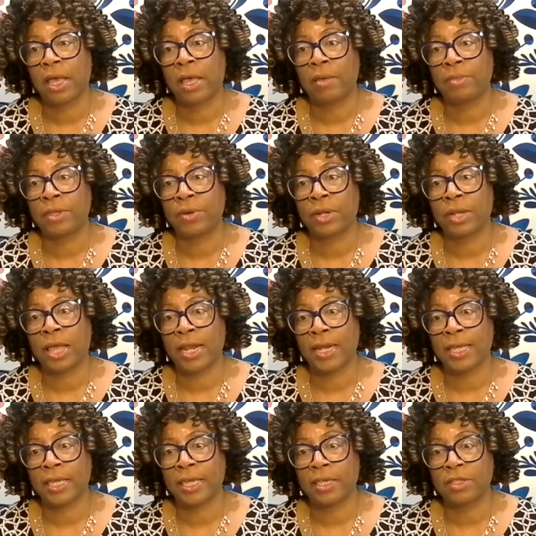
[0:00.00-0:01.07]
um, there are a lot
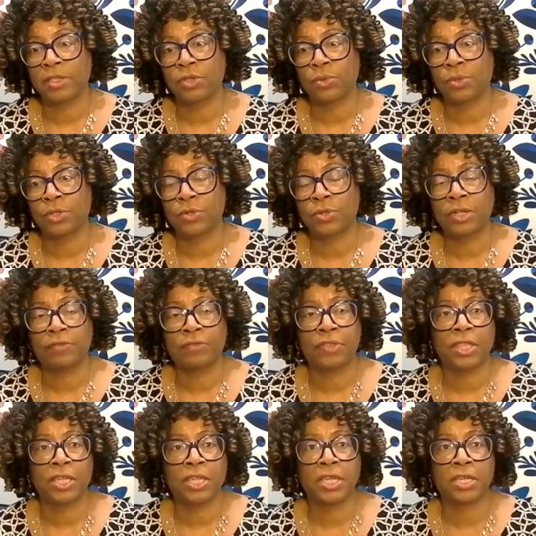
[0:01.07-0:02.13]
of kids who are doing
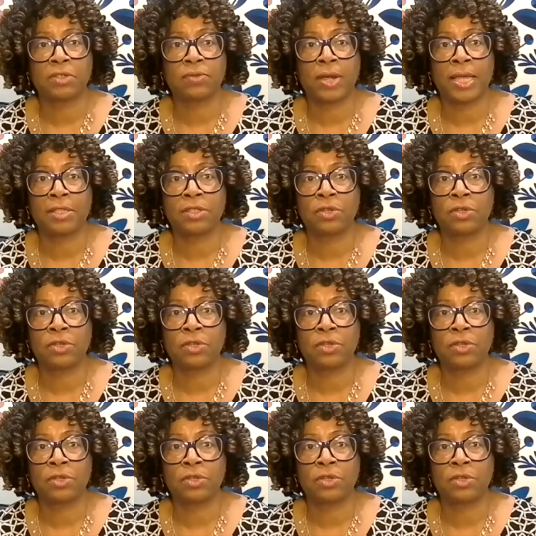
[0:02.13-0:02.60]
different things, right?